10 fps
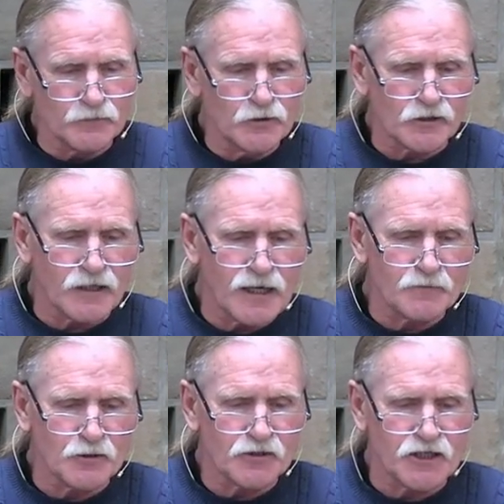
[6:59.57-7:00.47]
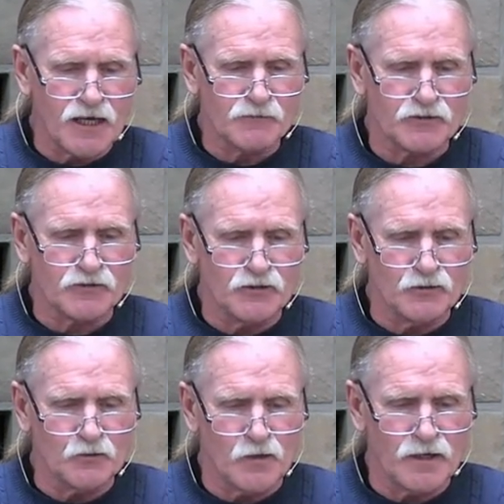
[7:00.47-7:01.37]
Look, Abner came to
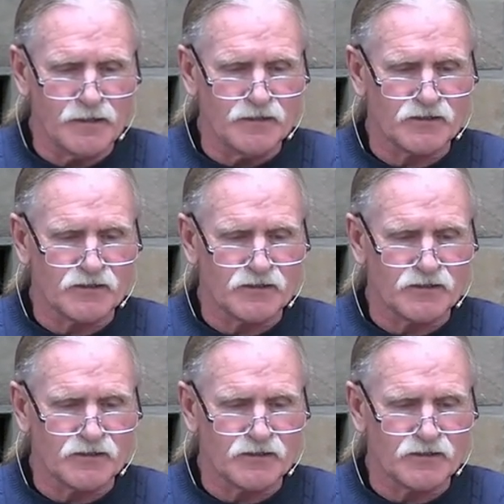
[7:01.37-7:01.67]
you. Why is